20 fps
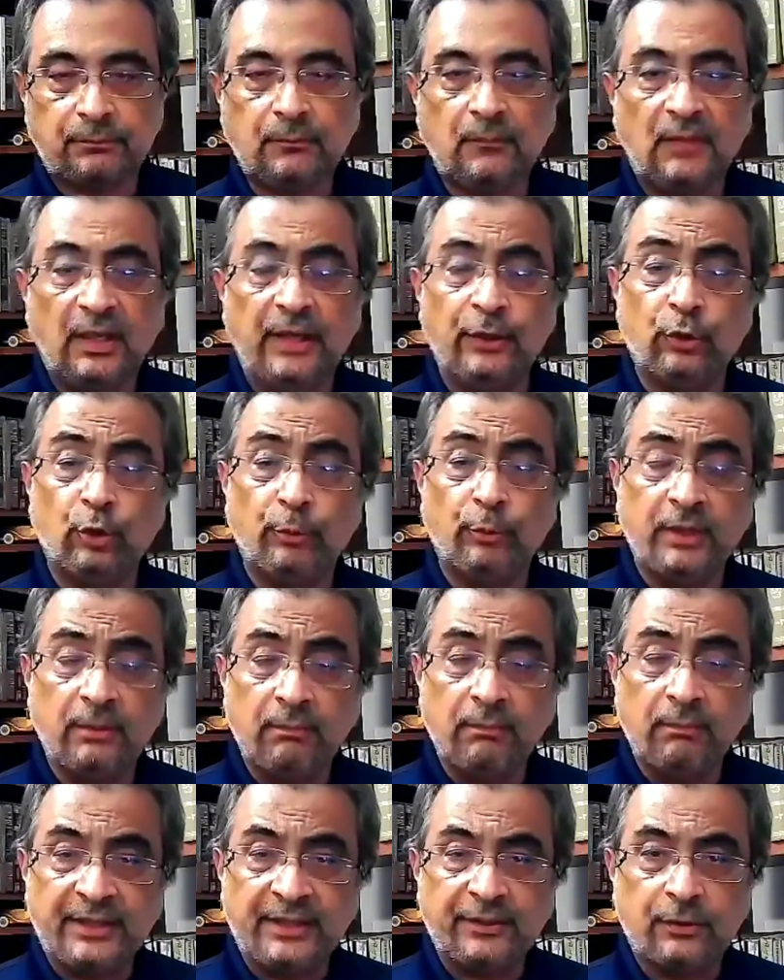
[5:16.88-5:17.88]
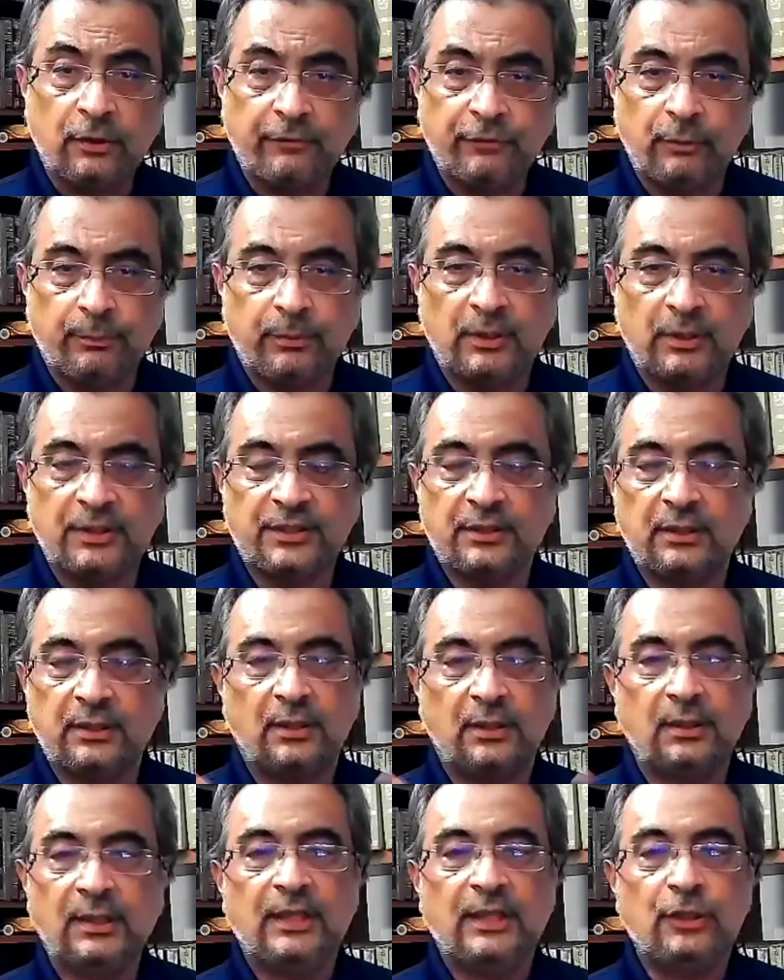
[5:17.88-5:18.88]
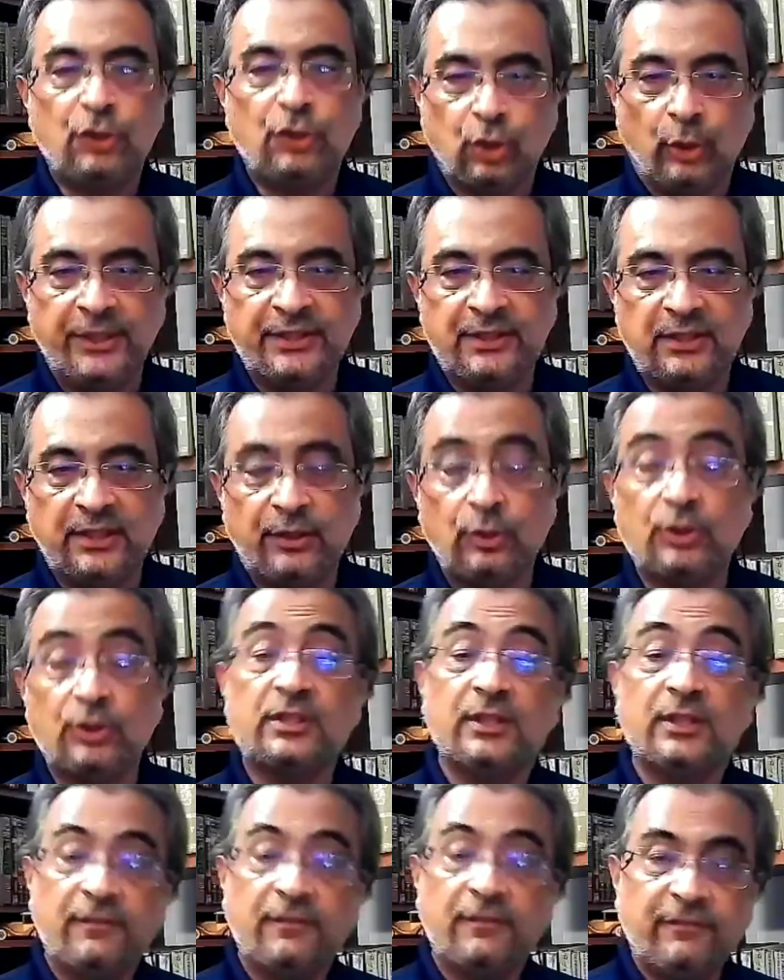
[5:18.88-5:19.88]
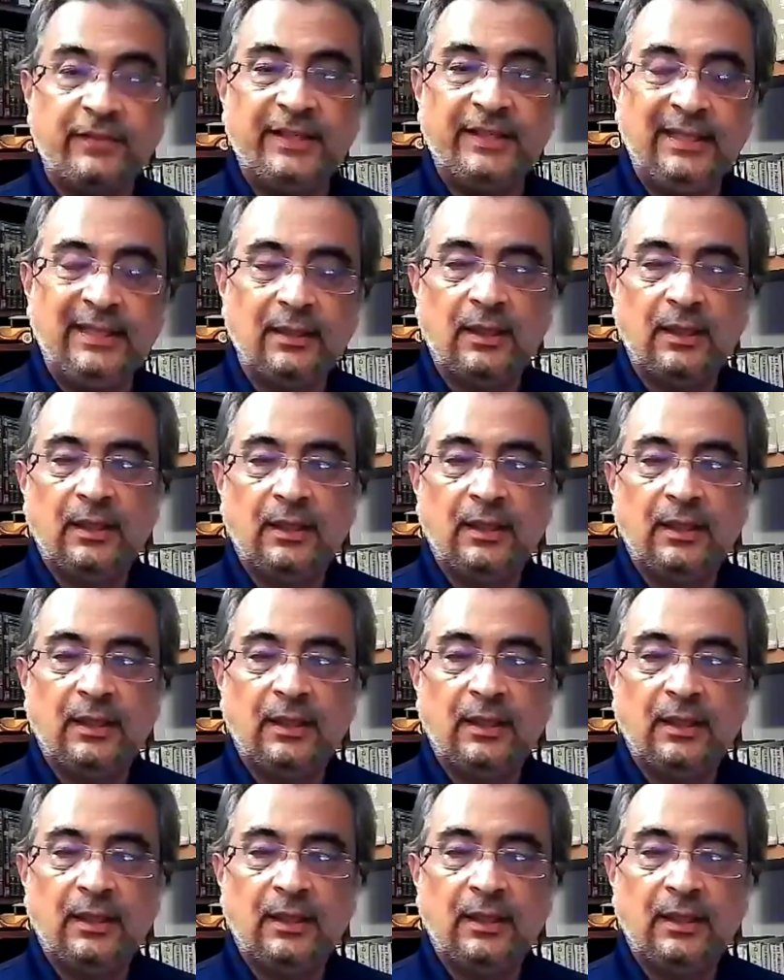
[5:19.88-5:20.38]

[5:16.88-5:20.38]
It could be a matter of your personal choice that you still feel